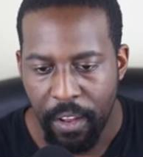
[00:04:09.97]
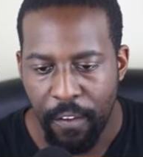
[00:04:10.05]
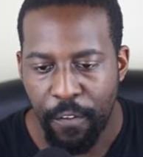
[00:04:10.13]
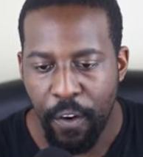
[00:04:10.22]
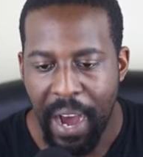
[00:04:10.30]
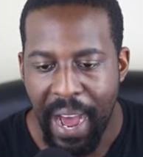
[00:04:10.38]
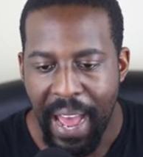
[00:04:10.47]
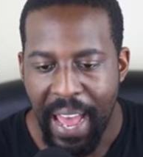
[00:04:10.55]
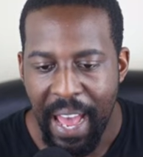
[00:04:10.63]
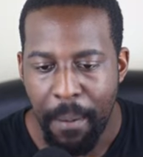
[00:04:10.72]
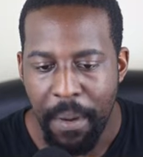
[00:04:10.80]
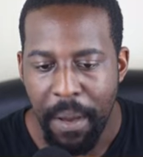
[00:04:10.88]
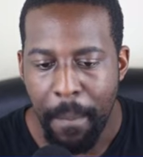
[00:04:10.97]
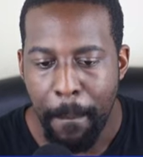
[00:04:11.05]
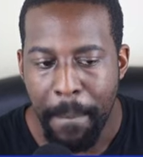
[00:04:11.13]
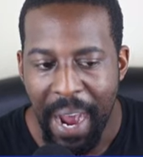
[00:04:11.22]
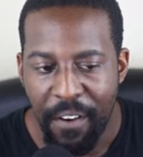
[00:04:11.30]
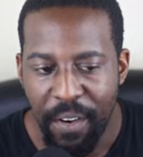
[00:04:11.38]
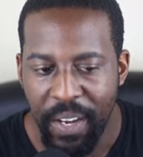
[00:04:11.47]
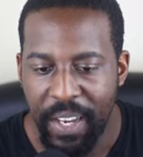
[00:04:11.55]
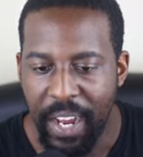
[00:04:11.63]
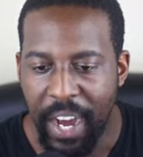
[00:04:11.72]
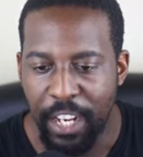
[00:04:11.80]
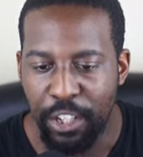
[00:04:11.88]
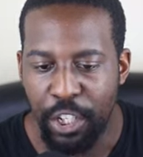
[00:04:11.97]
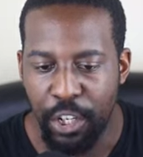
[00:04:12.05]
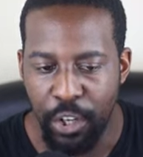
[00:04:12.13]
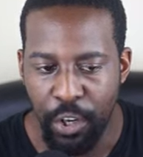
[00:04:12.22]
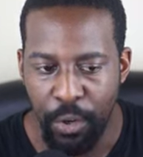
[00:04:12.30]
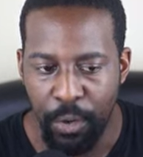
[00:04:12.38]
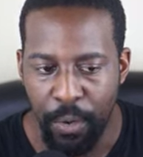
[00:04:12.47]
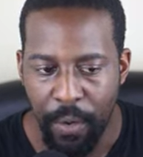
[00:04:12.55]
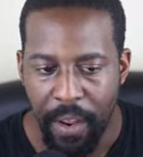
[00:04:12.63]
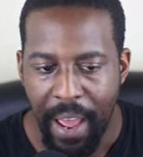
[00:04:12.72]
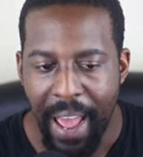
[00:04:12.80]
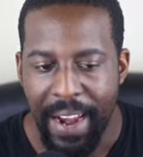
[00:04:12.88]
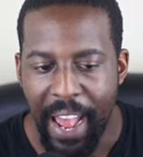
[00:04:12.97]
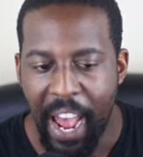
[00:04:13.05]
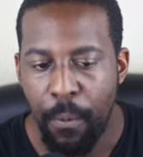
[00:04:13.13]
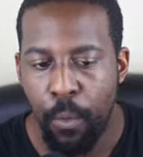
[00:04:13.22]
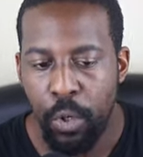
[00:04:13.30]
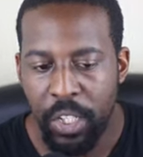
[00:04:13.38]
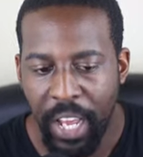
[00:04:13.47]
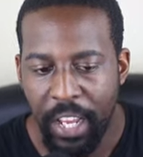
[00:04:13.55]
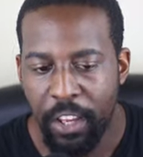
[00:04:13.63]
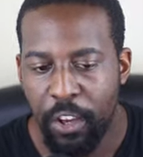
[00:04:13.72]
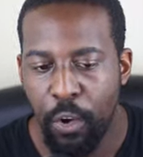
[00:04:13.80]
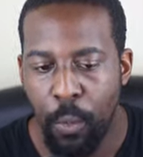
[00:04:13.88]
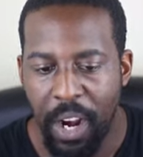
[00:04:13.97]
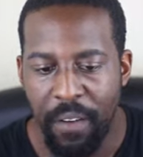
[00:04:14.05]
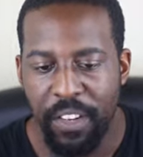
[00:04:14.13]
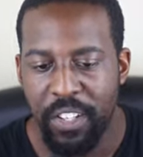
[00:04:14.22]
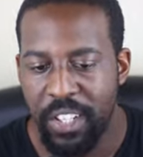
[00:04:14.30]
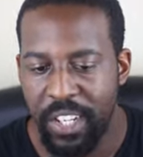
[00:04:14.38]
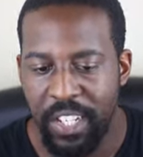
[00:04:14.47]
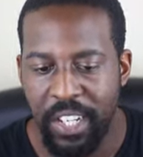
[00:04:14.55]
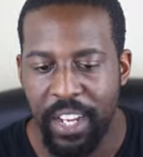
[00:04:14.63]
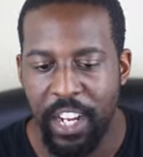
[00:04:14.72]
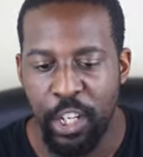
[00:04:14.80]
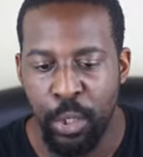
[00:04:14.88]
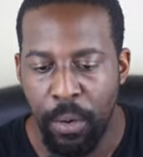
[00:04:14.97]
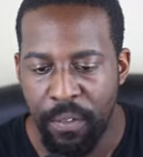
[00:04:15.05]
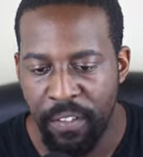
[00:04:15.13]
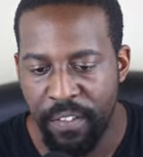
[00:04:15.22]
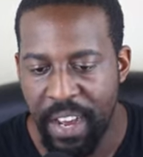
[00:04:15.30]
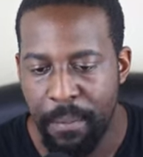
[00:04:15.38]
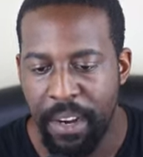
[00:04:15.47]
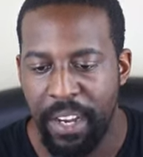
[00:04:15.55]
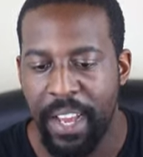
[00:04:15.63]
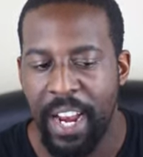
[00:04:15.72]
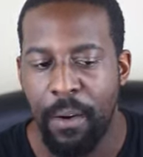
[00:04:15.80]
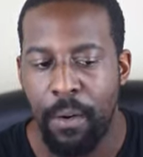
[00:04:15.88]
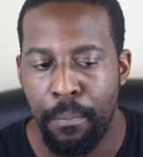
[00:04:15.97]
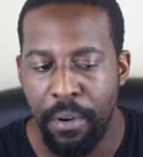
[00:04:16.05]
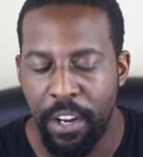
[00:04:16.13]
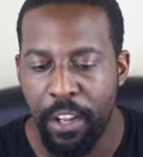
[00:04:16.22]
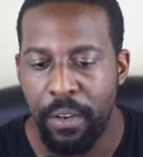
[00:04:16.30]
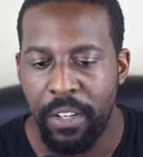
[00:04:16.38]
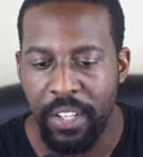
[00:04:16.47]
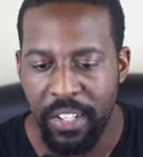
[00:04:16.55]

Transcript: for I am married unto you, and I will take you, one of a city and two of a family, and I will bring you to